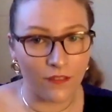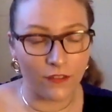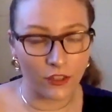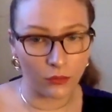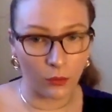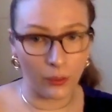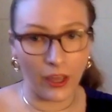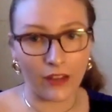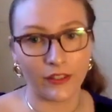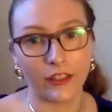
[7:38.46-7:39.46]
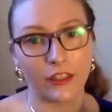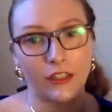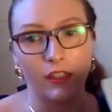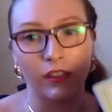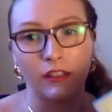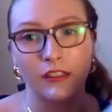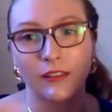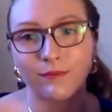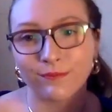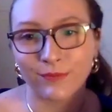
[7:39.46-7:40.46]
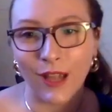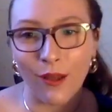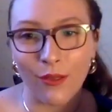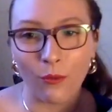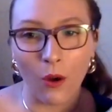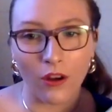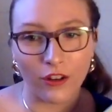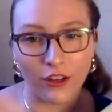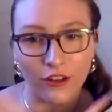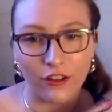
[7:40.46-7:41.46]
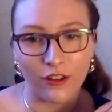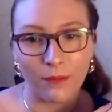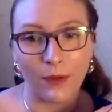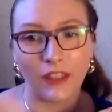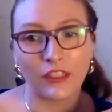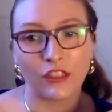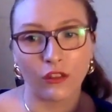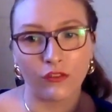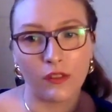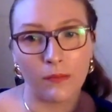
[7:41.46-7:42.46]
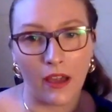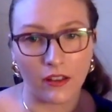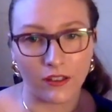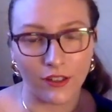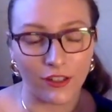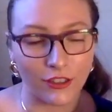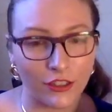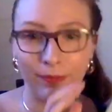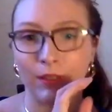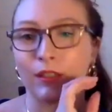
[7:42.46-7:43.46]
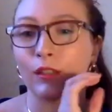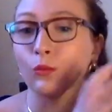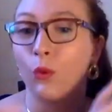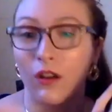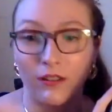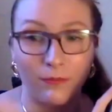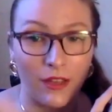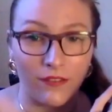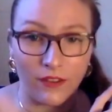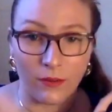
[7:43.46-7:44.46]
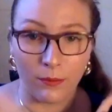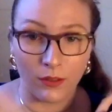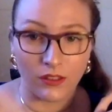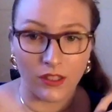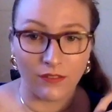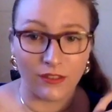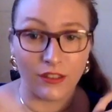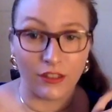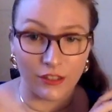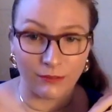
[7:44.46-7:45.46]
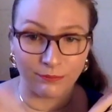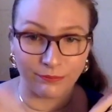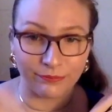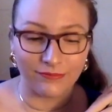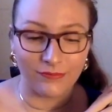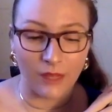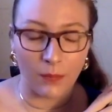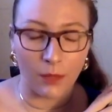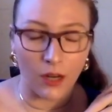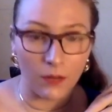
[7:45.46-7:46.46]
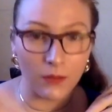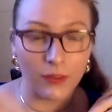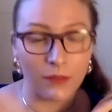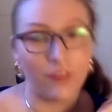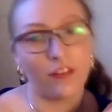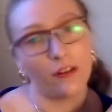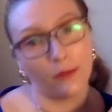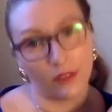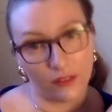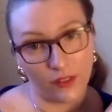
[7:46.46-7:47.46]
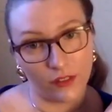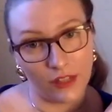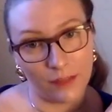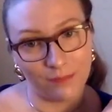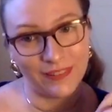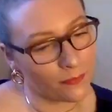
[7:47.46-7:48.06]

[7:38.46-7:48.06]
first one we have here is The Water Cure by Sophie Mackintosh. This is one of my favorite books of the year. Probably one of my favorite books of all time.